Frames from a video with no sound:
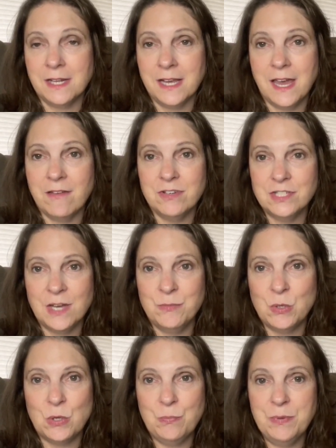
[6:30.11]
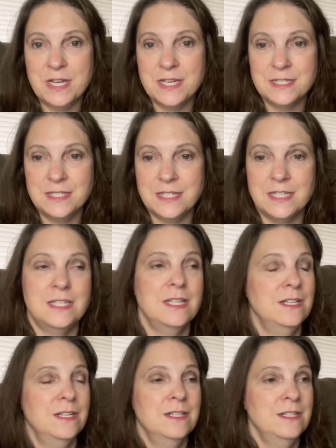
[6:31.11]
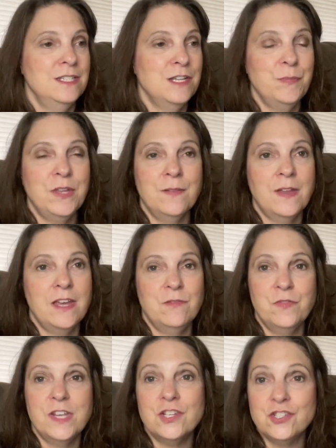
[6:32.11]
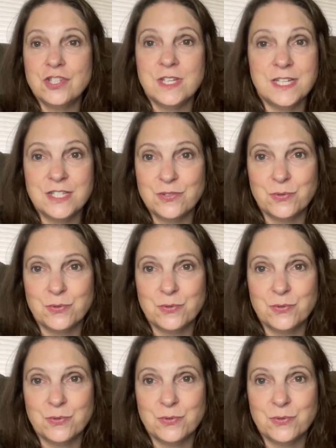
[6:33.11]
Like every time you open it, it says something like finish this,